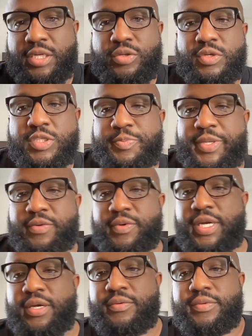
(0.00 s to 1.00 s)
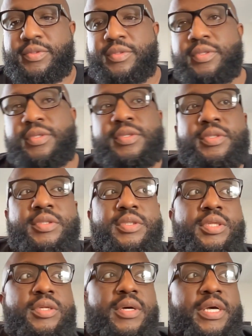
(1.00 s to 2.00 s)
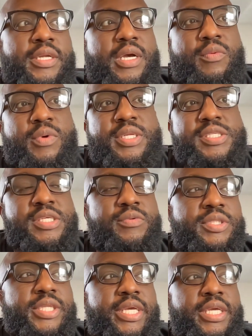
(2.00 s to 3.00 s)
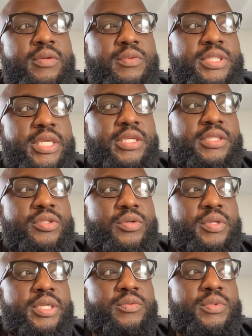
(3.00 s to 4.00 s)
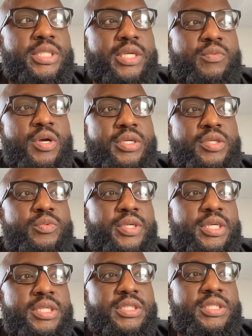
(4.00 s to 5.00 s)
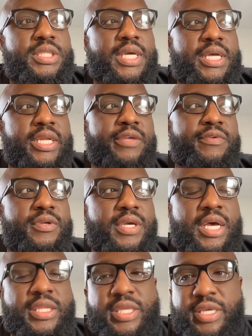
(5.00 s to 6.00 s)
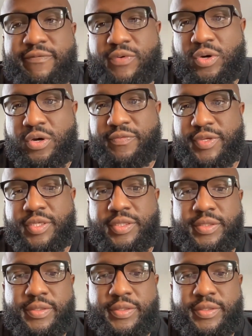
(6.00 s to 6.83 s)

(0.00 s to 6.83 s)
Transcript: spin around. You know, I want to see what they doing, what they working with, how they evolving.